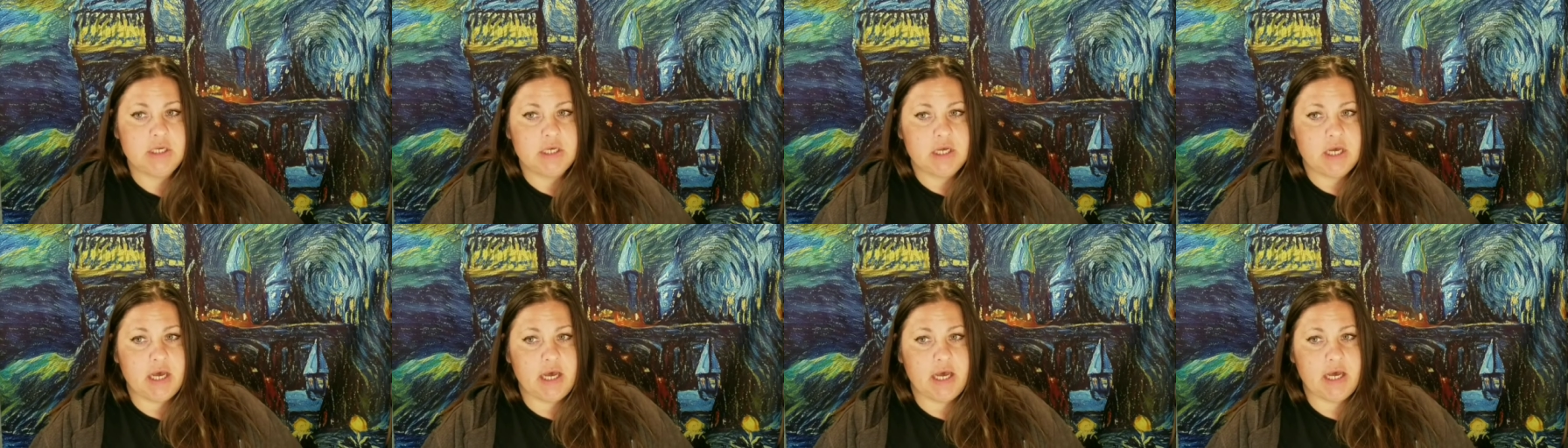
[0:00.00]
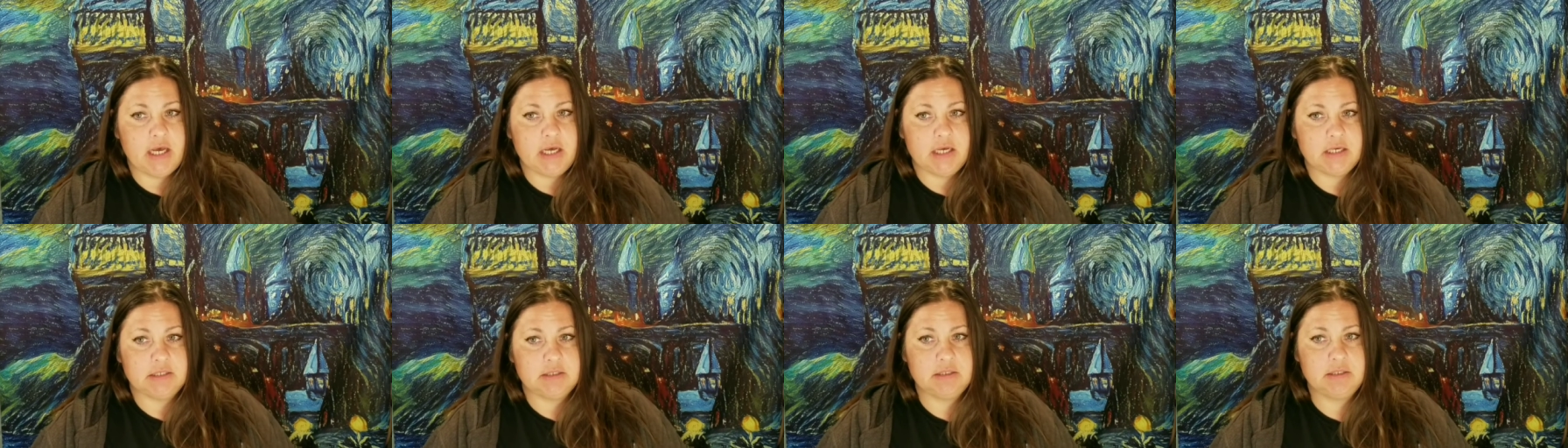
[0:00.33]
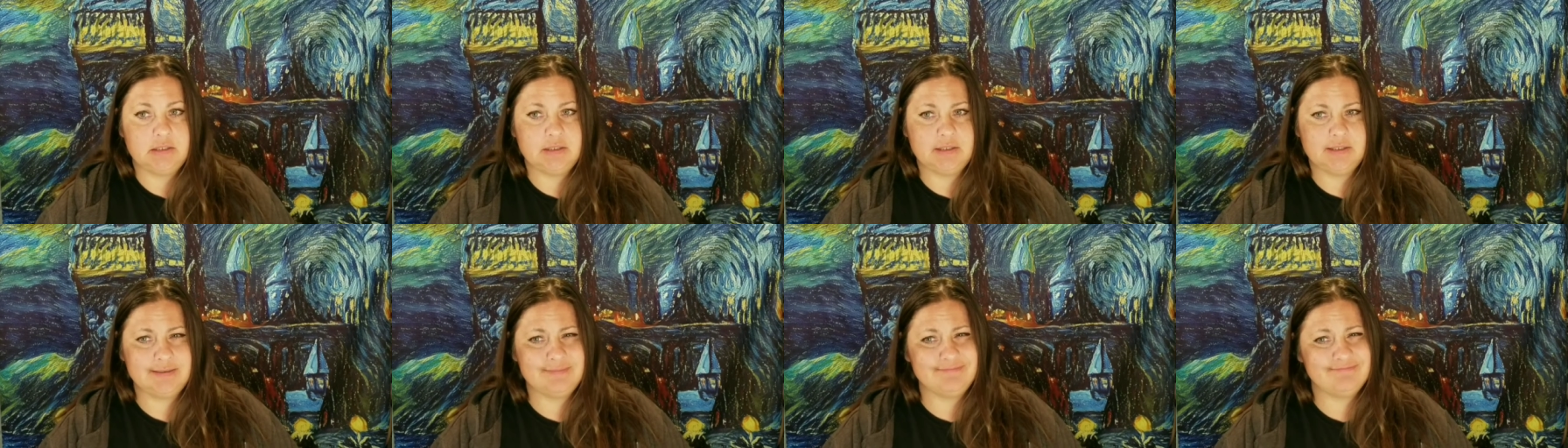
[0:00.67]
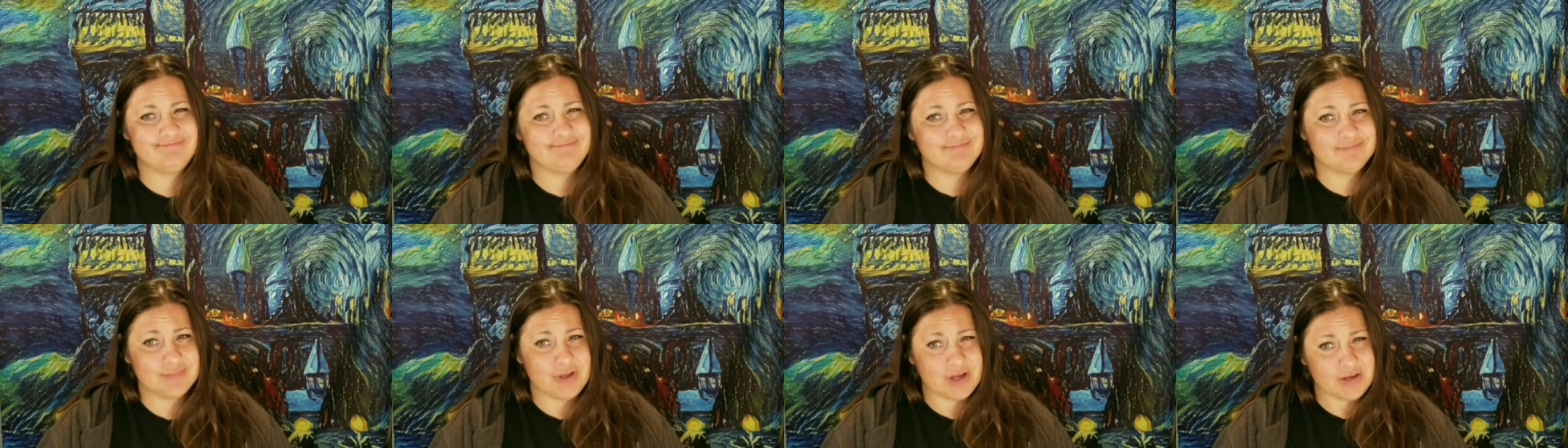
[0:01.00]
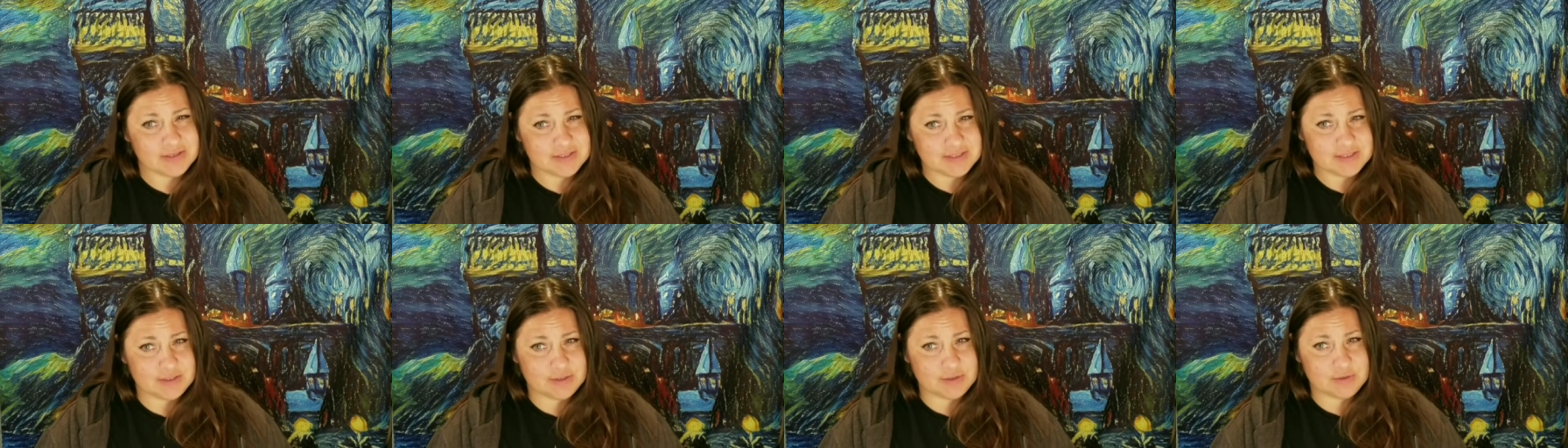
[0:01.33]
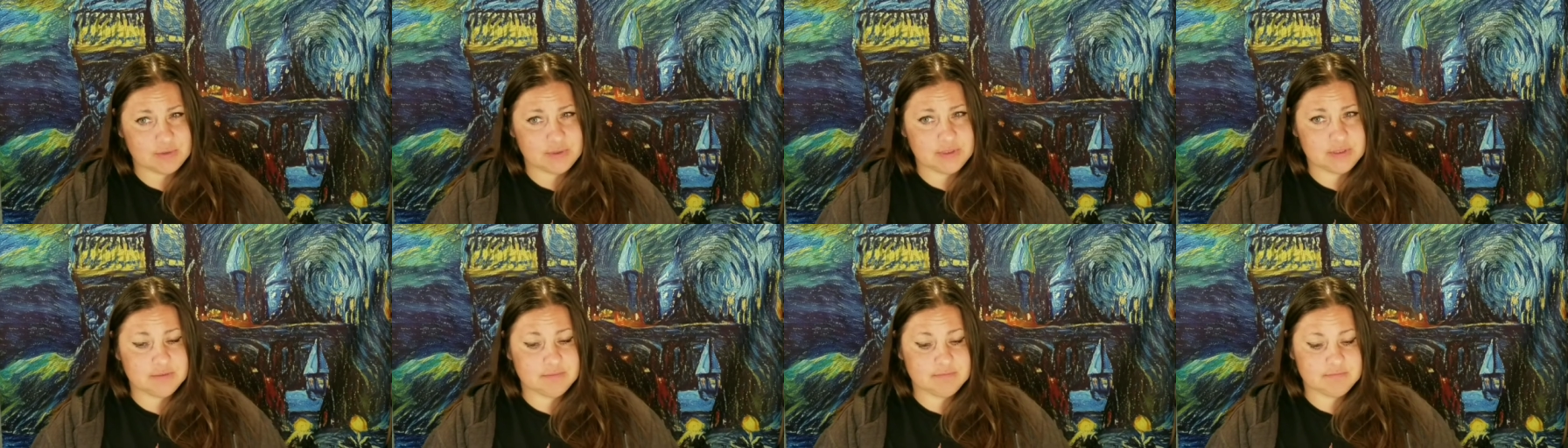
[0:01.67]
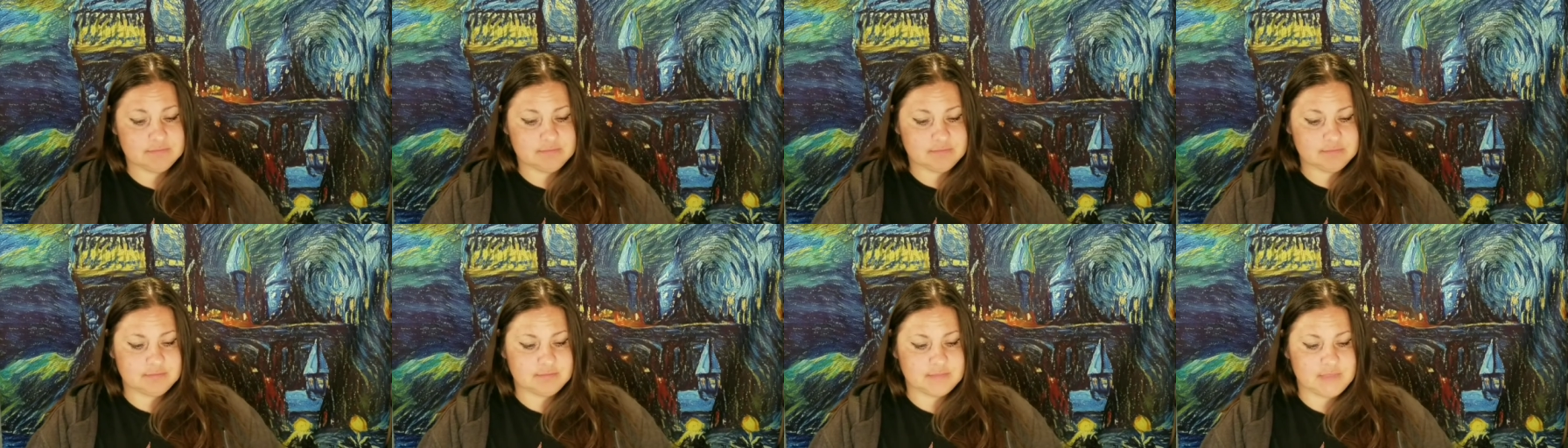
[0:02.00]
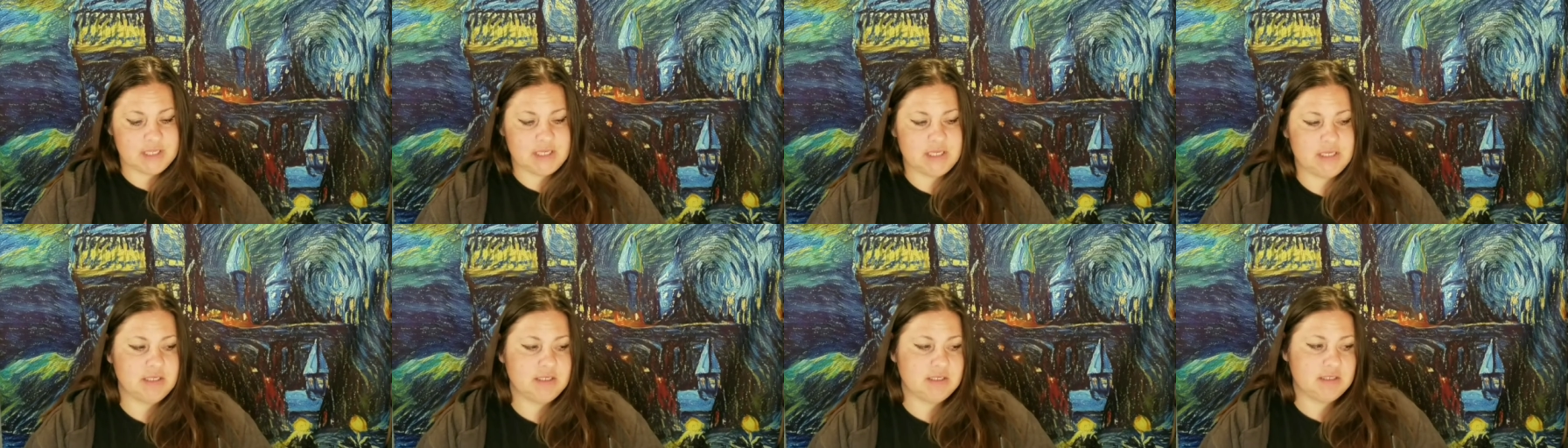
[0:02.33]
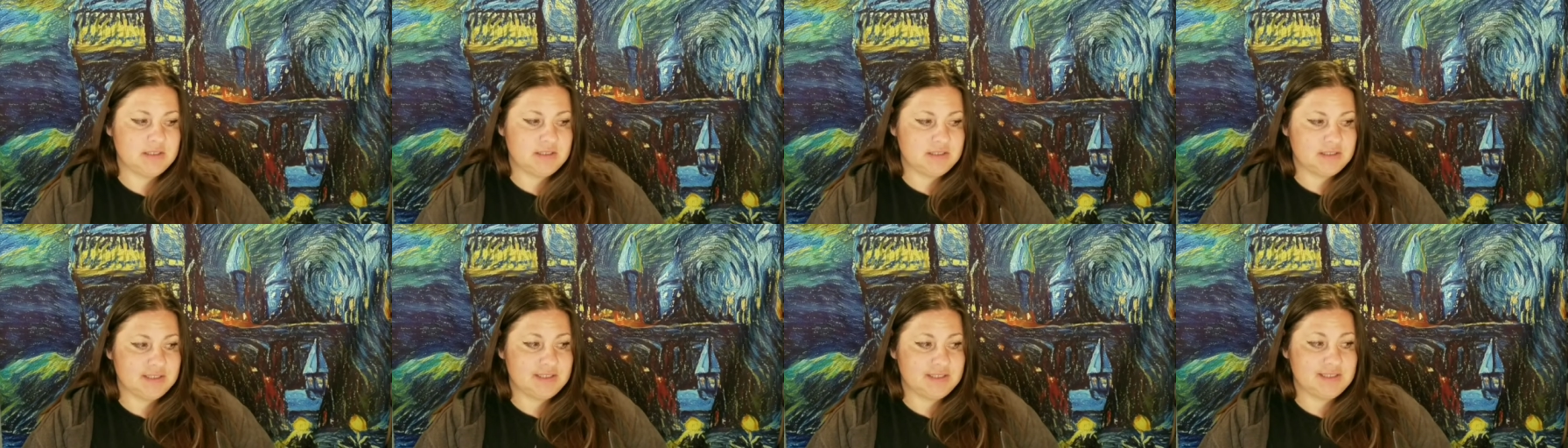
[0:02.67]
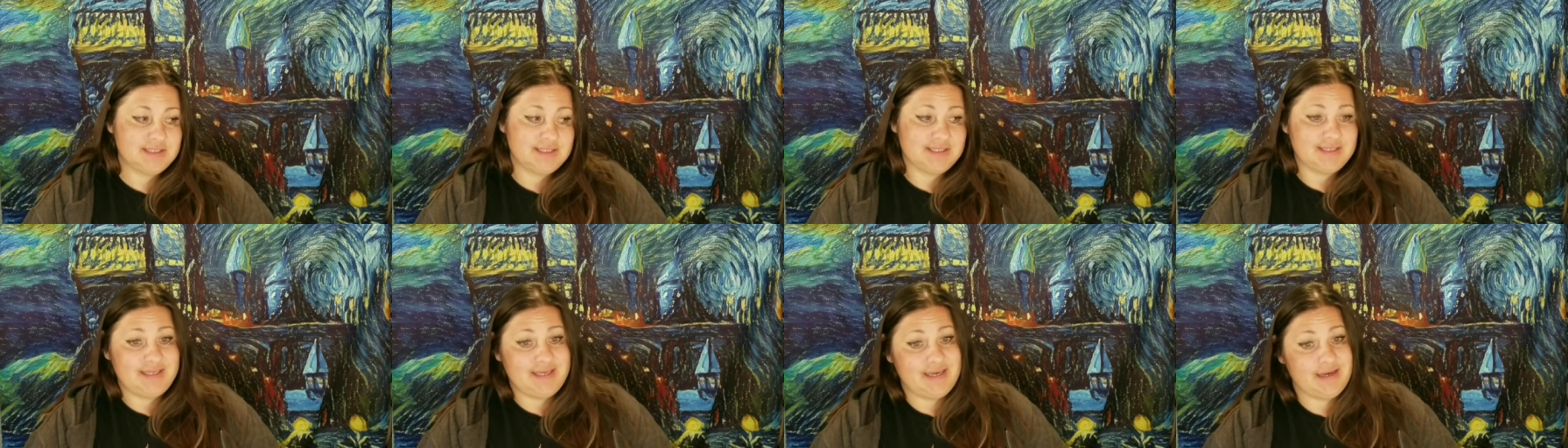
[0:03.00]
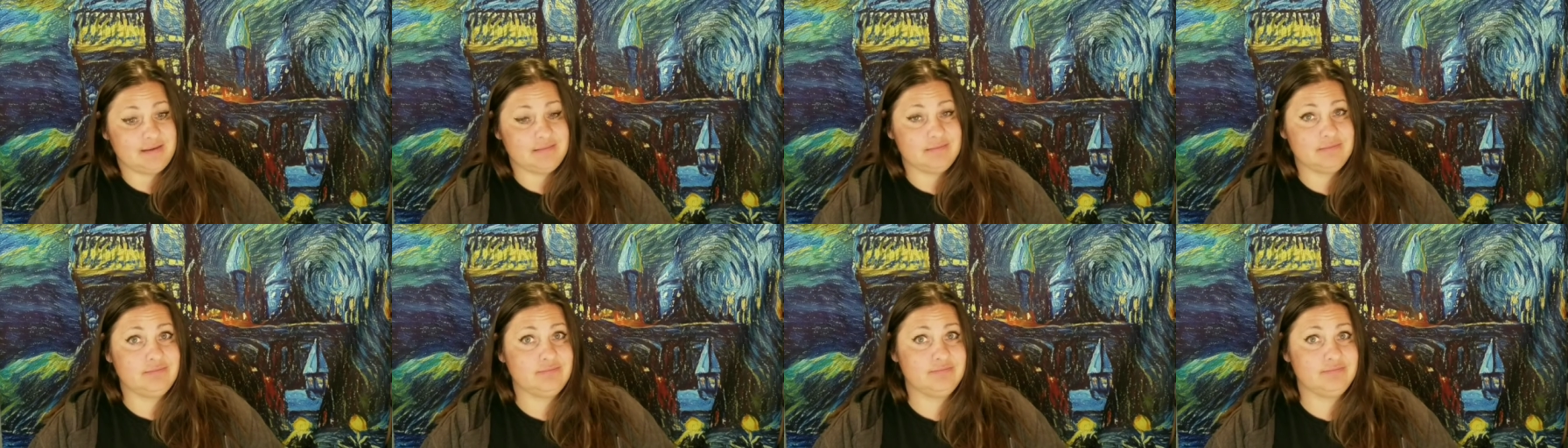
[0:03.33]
Uh, also, yeah,